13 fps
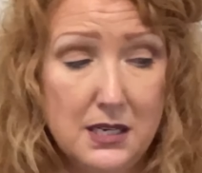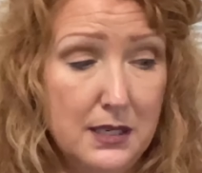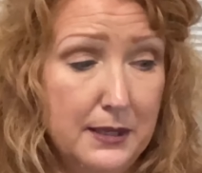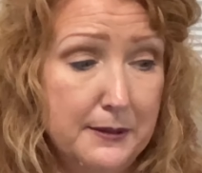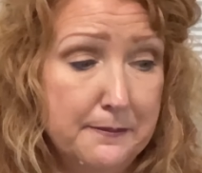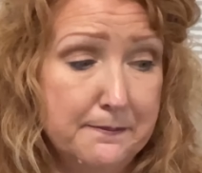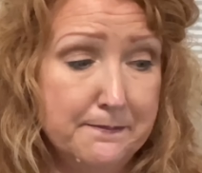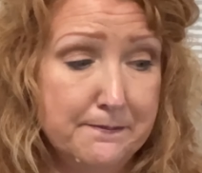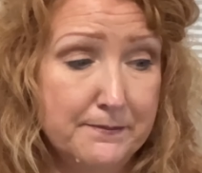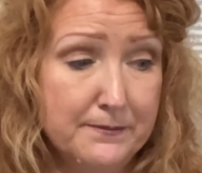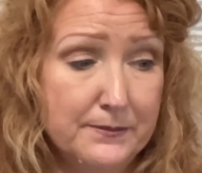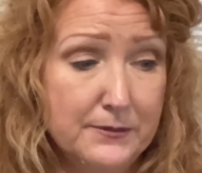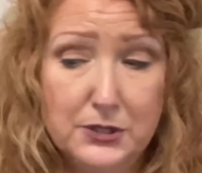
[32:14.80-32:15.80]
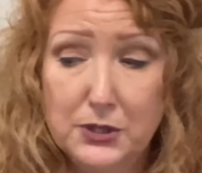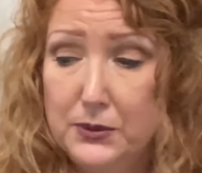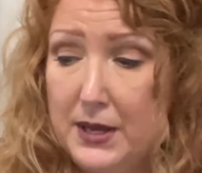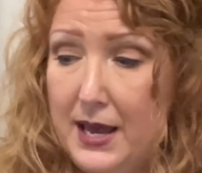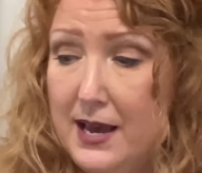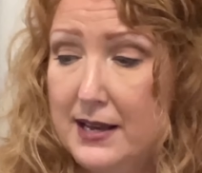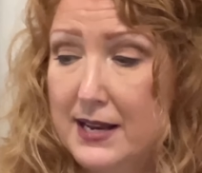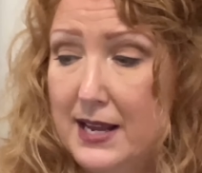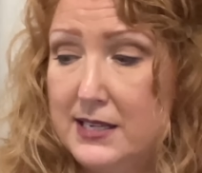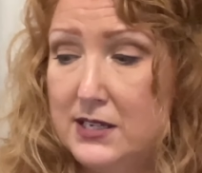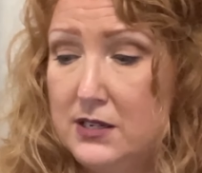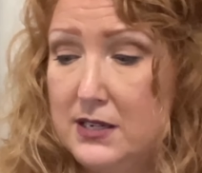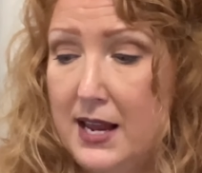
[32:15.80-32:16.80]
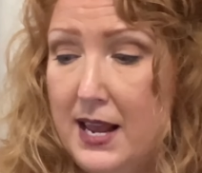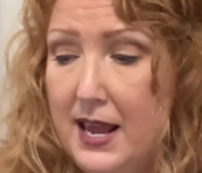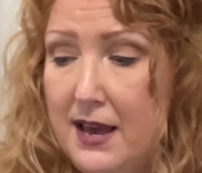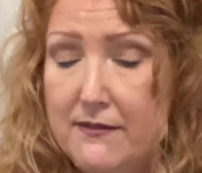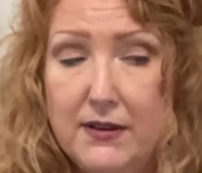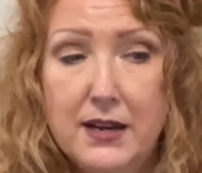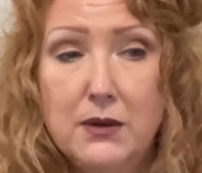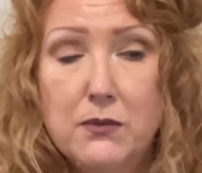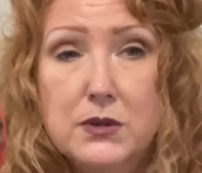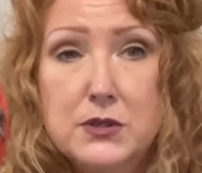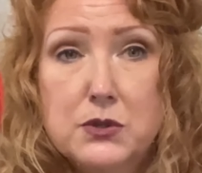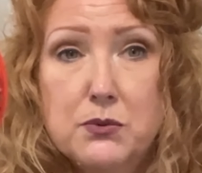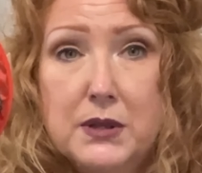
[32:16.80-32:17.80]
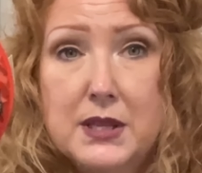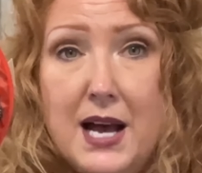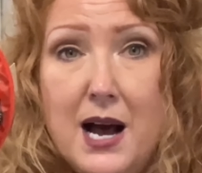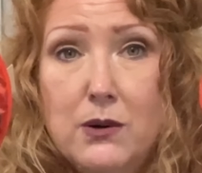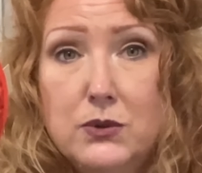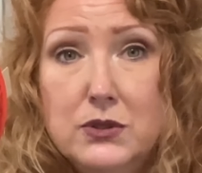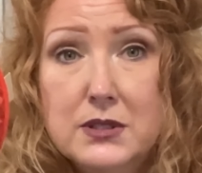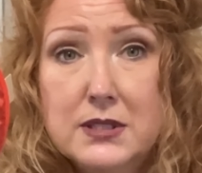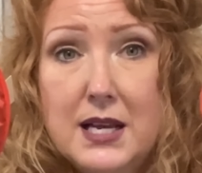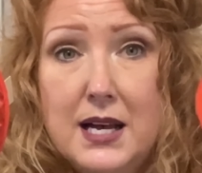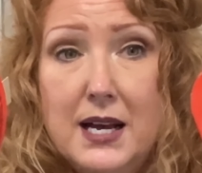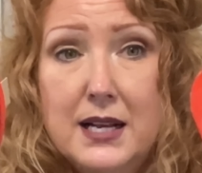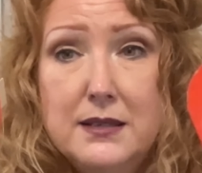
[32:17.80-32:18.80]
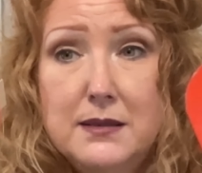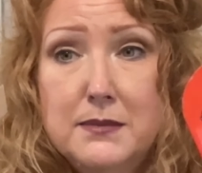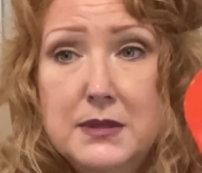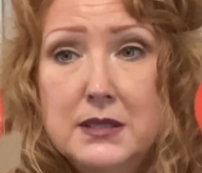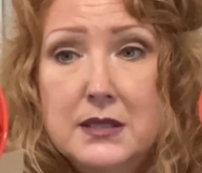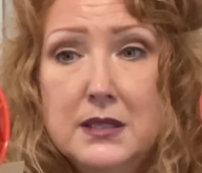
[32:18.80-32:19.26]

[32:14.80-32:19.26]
um, so yeah and I didn't have any ones with owls on them